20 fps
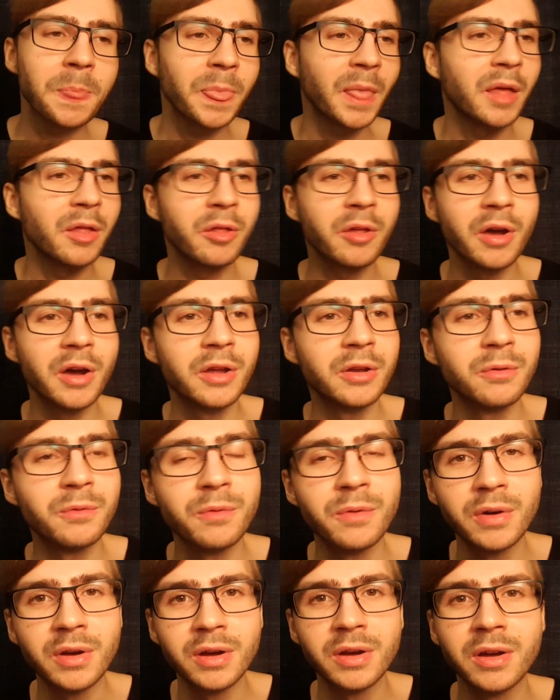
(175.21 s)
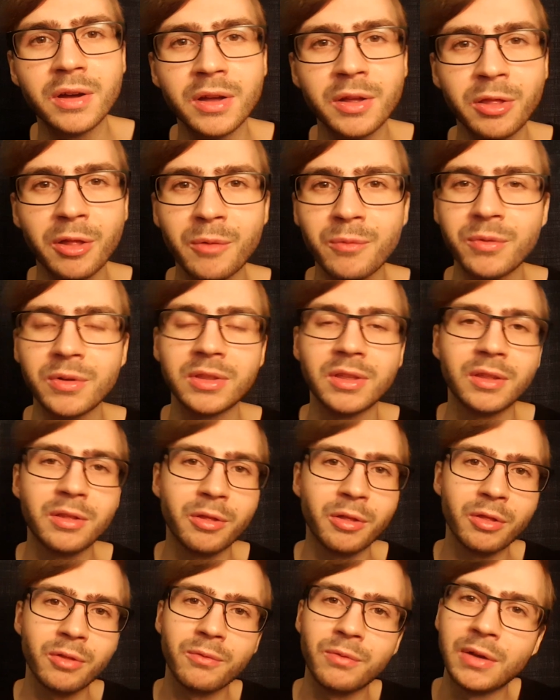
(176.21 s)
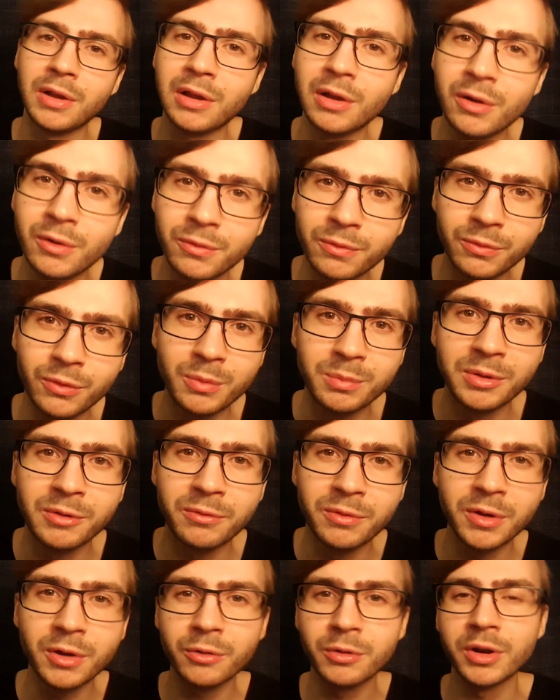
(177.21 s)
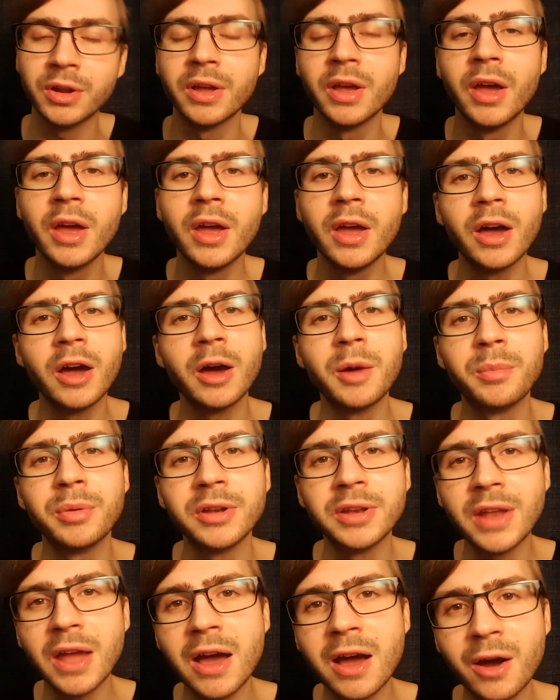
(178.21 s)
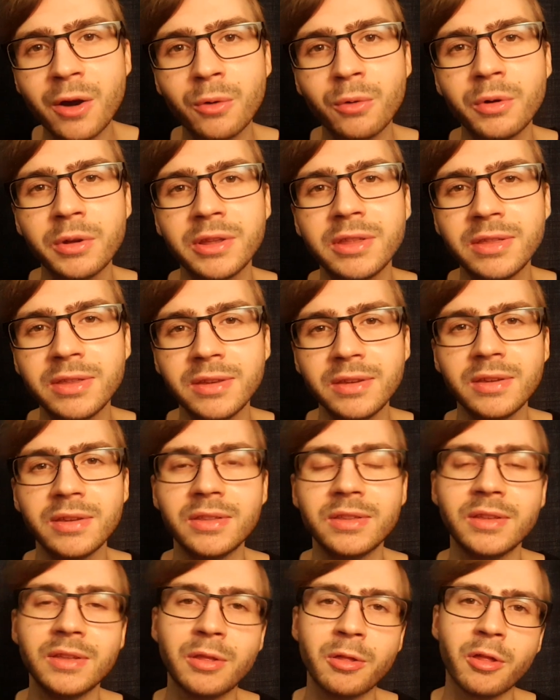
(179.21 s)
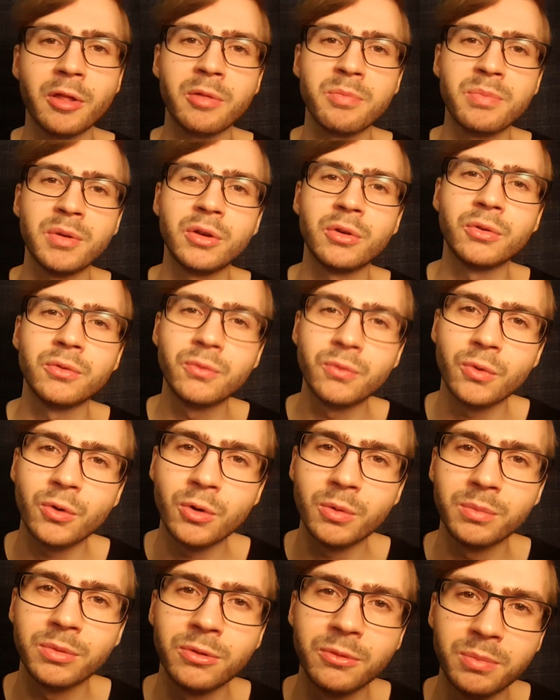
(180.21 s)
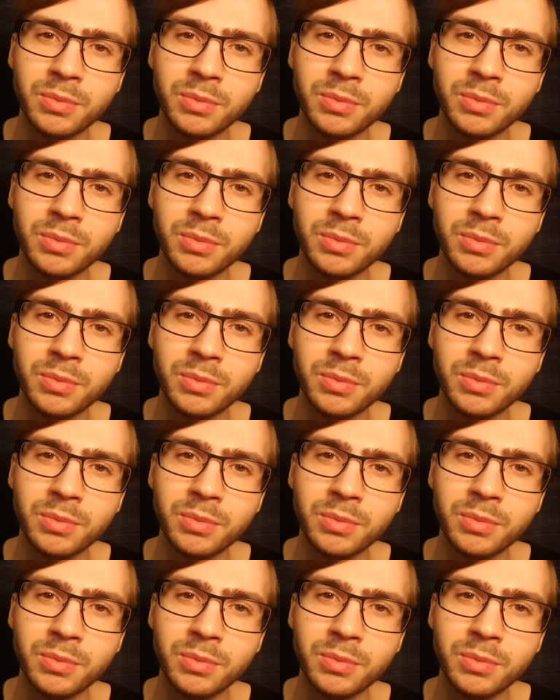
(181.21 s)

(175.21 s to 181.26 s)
as kind of something that just fell off from the theory. But now, indeed, this has been confirmed to